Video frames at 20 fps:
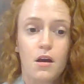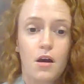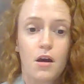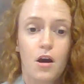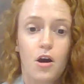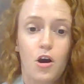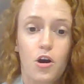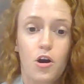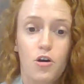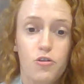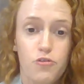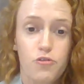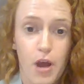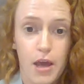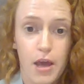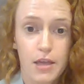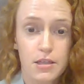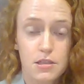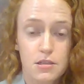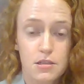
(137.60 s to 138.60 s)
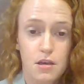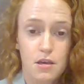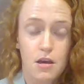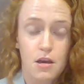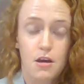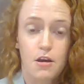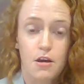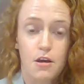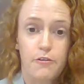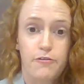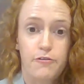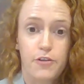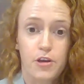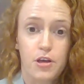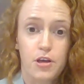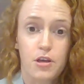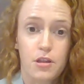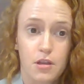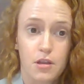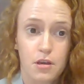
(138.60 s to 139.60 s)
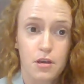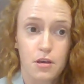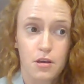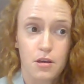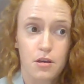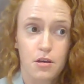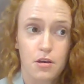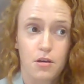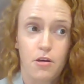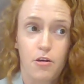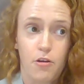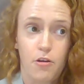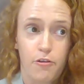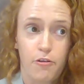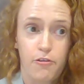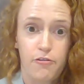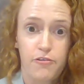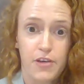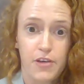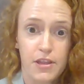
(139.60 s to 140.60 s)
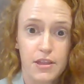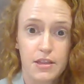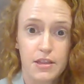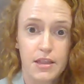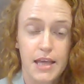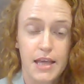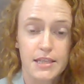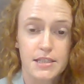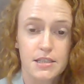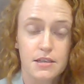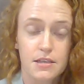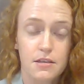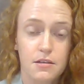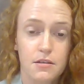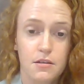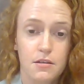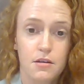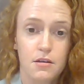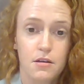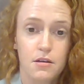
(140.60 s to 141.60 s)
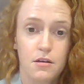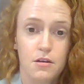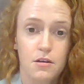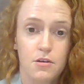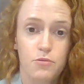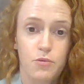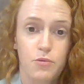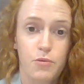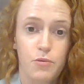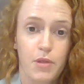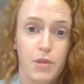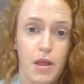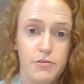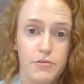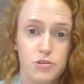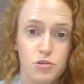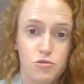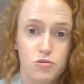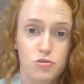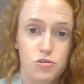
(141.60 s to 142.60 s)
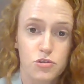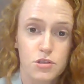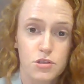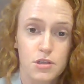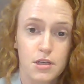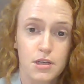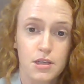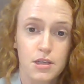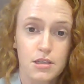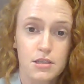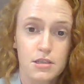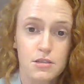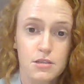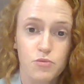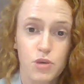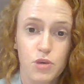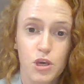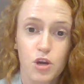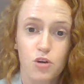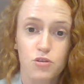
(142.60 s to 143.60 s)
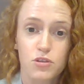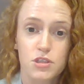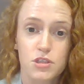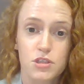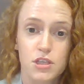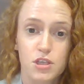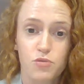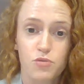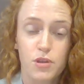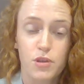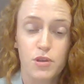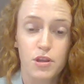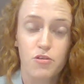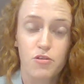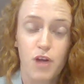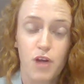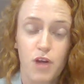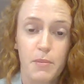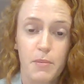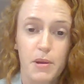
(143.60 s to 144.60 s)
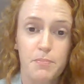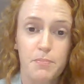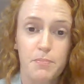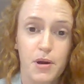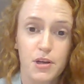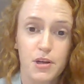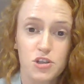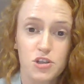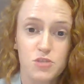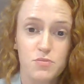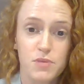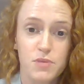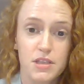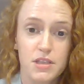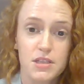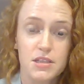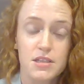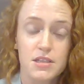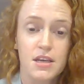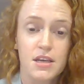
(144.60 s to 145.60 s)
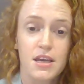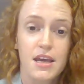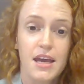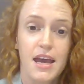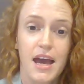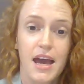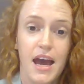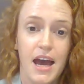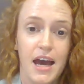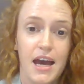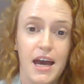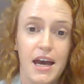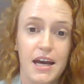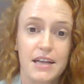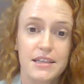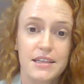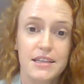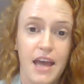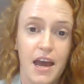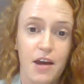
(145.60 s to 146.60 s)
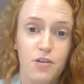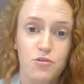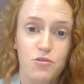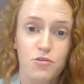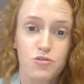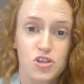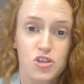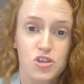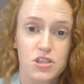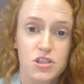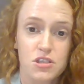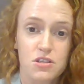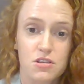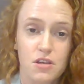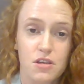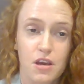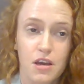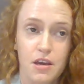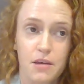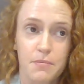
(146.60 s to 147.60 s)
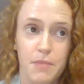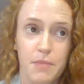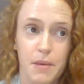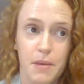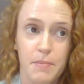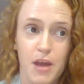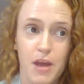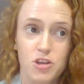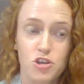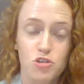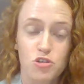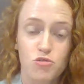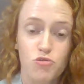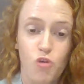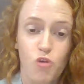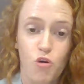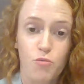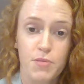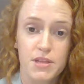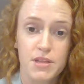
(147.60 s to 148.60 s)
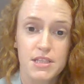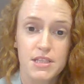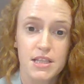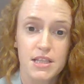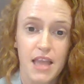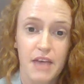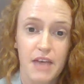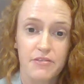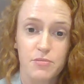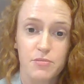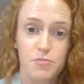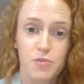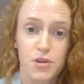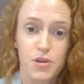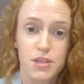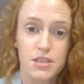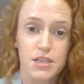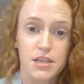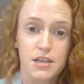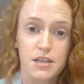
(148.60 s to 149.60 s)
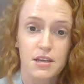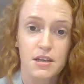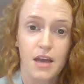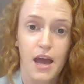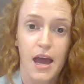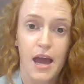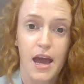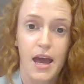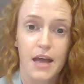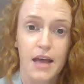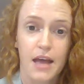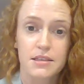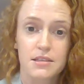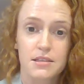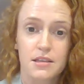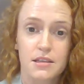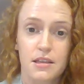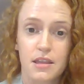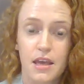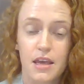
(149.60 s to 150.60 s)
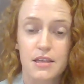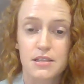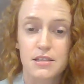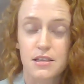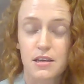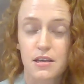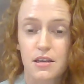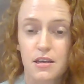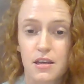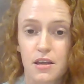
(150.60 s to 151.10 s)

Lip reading: Right, for the fifth lesson, we will have social studies. We continue with crime and punishment. Now just imagine Romans left Britain and there's a